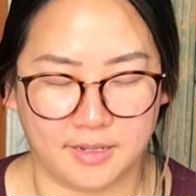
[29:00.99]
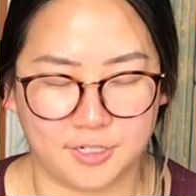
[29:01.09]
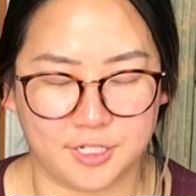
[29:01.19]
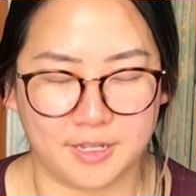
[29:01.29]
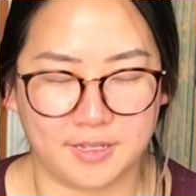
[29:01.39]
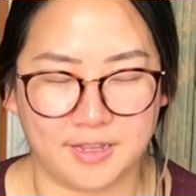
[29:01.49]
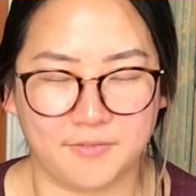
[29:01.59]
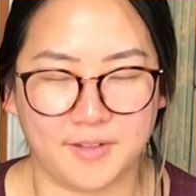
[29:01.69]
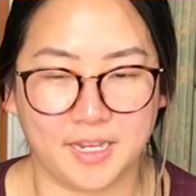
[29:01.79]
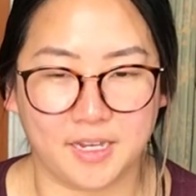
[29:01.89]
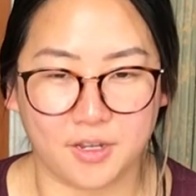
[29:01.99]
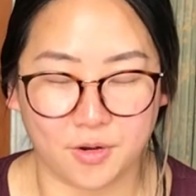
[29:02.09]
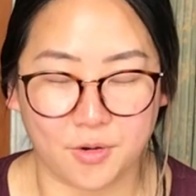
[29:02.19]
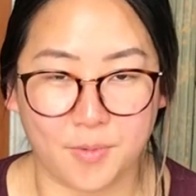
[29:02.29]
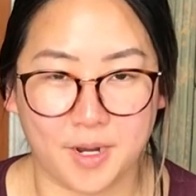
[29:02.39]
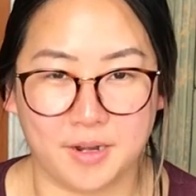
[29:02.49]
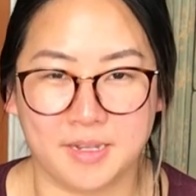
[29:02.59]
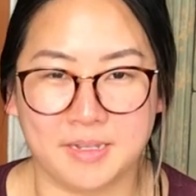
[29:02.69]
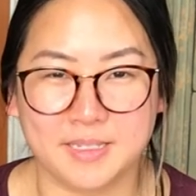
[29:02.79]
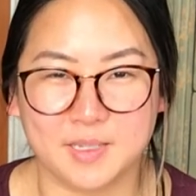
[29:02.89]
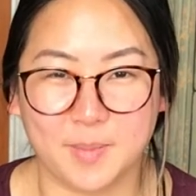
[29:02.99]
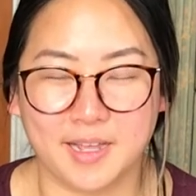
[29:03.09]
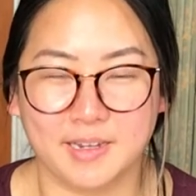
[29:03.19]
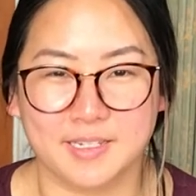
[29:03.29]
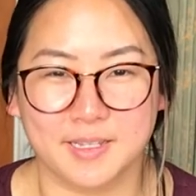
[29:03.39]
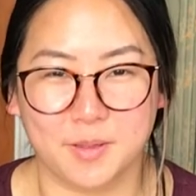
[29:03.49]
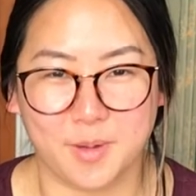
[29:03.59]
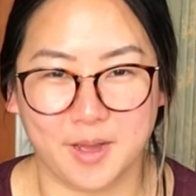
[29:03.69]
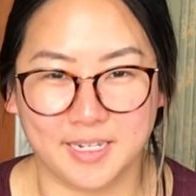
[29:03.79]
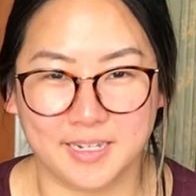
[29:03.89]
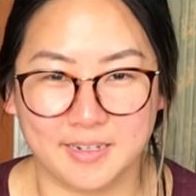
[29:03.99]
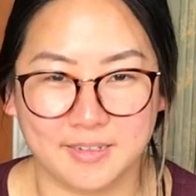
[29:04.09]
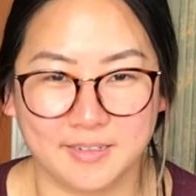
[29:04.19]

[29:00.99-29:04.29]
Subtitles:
Gently inviting your awareness back to the body.